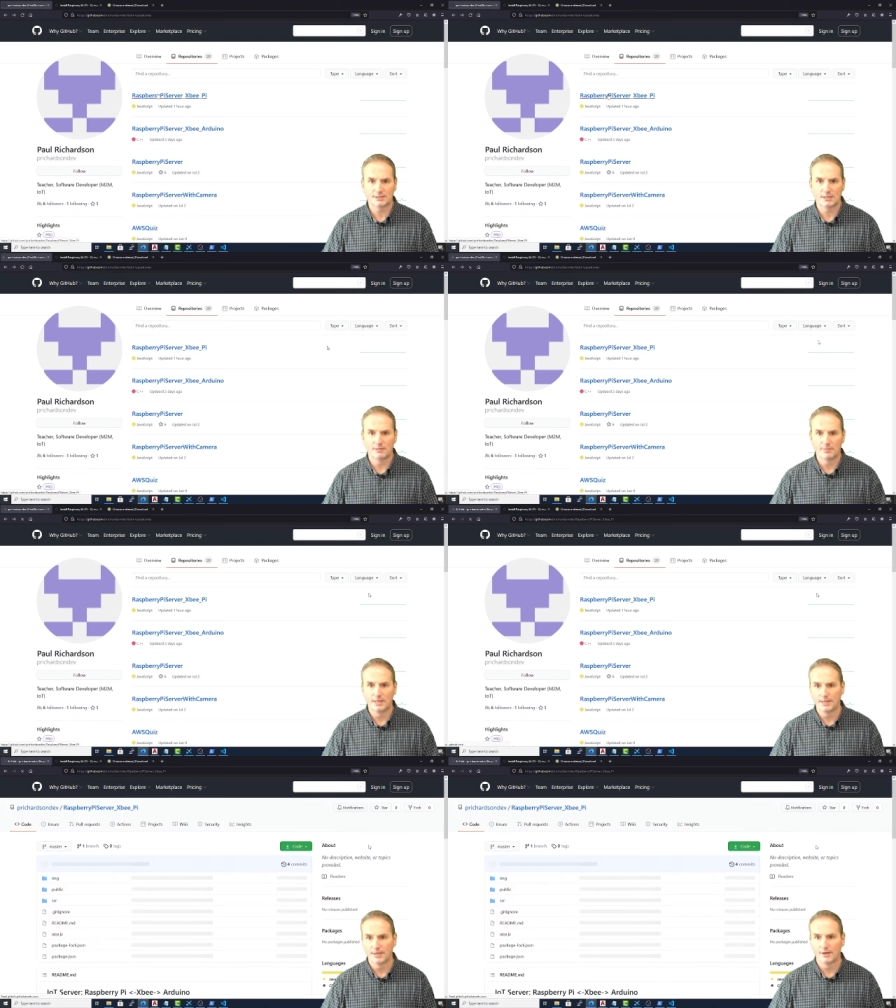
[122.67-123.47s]
come
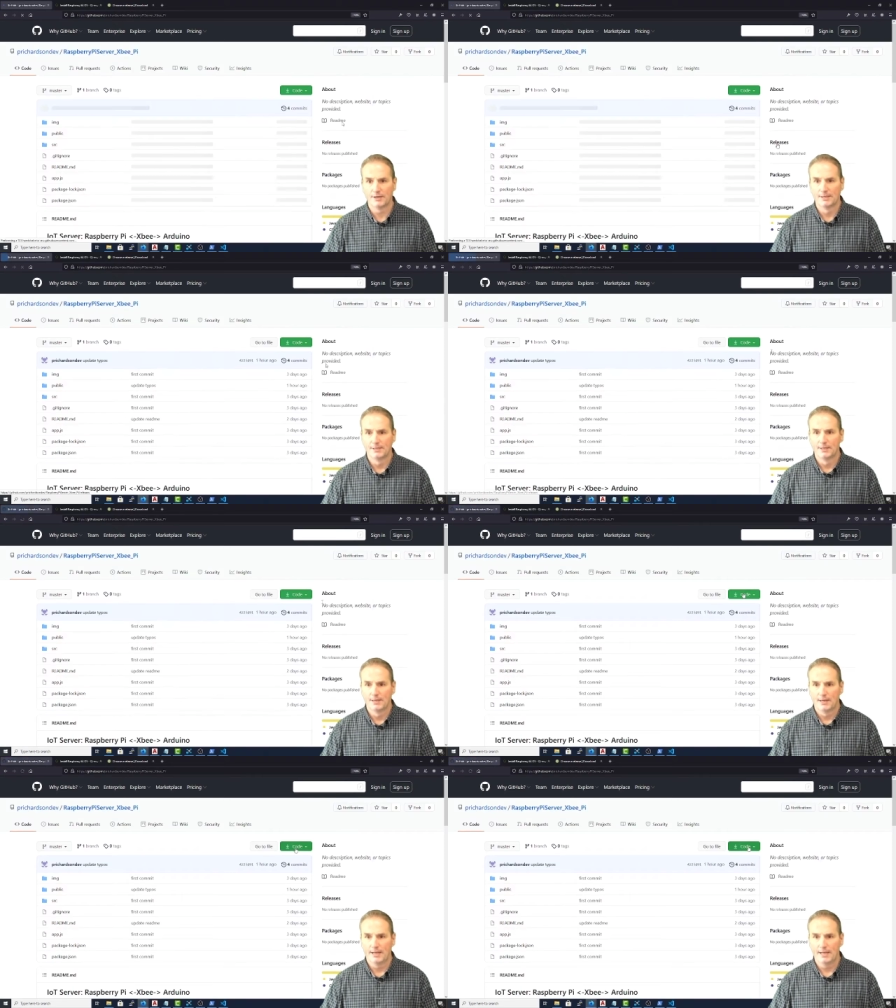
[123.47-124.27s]
here
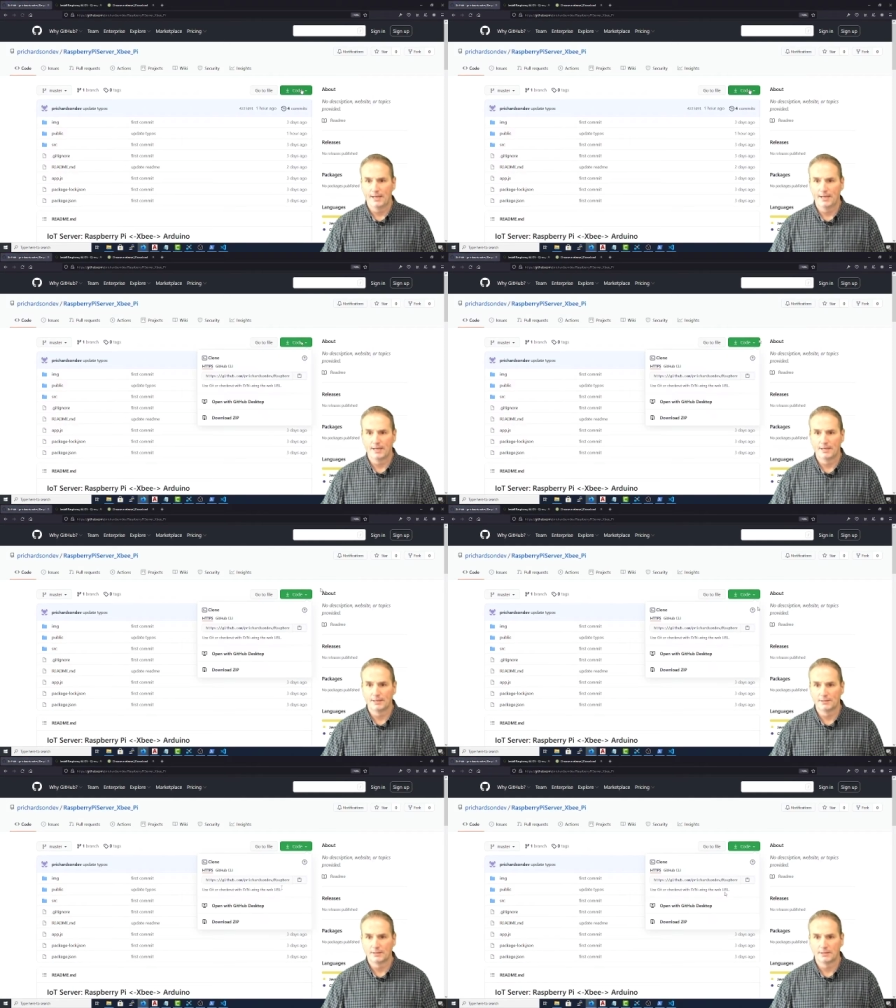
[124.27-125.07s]

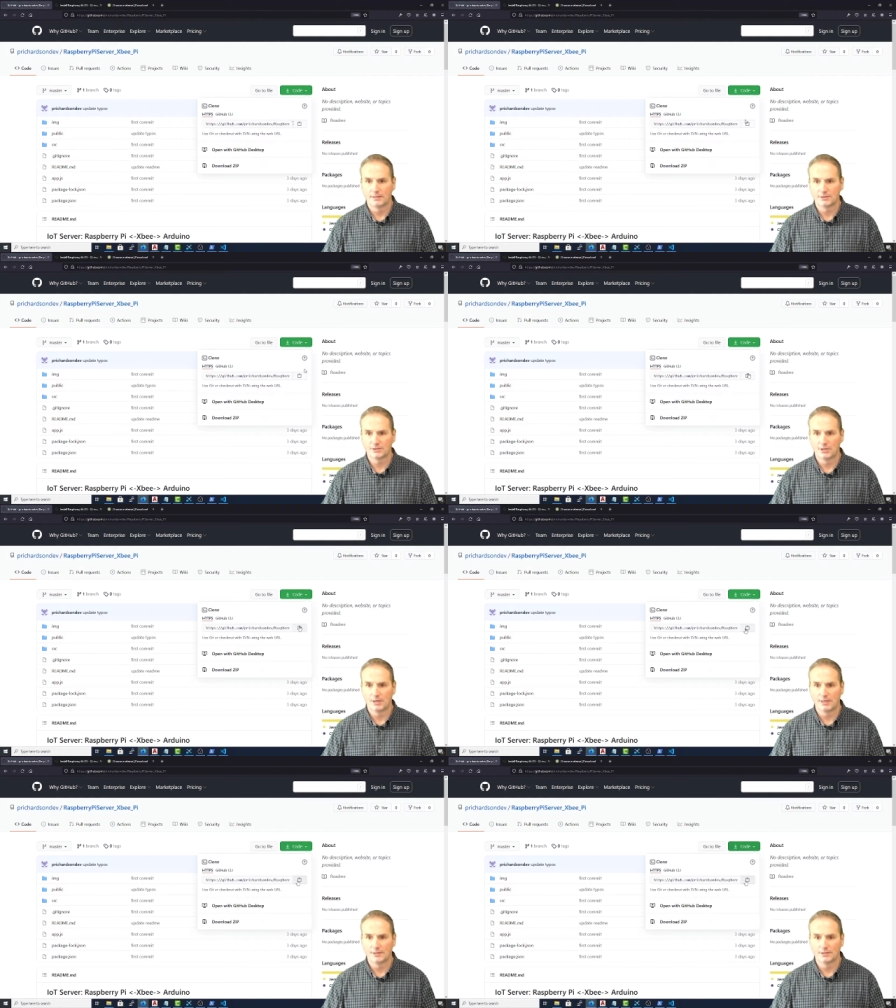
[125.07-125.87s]
and let's go
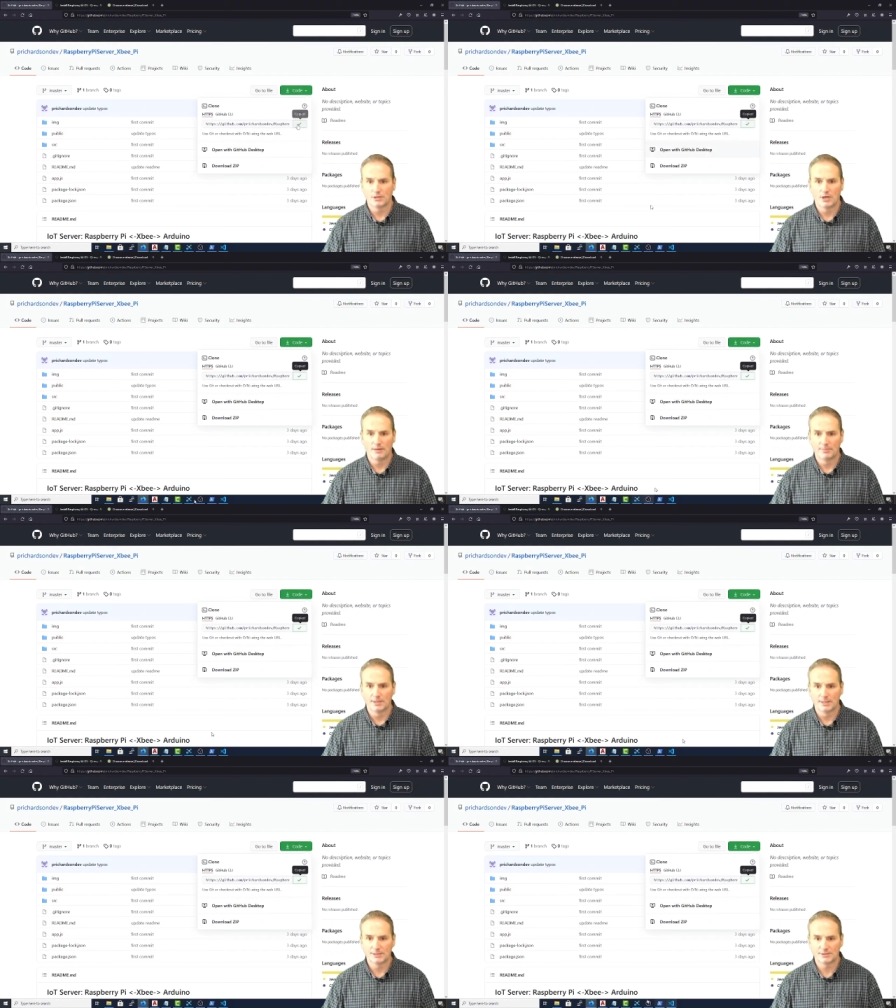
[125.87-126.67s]
ahead and copy
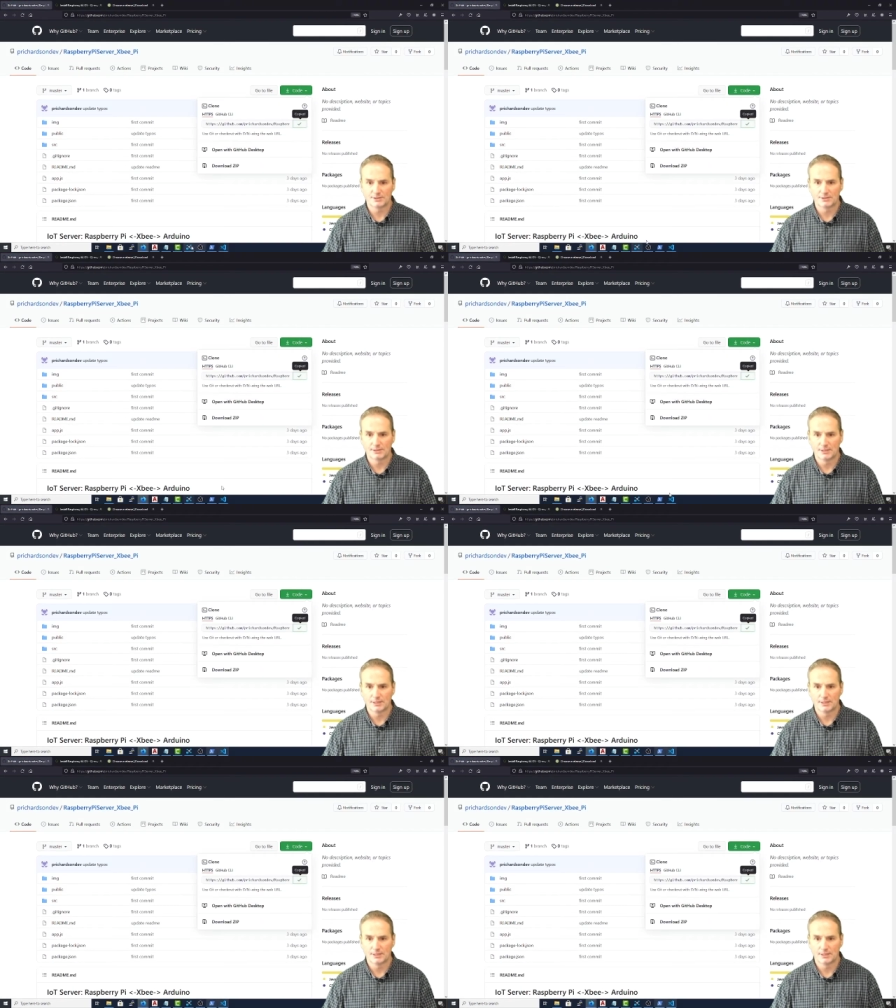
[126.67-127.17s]
this. And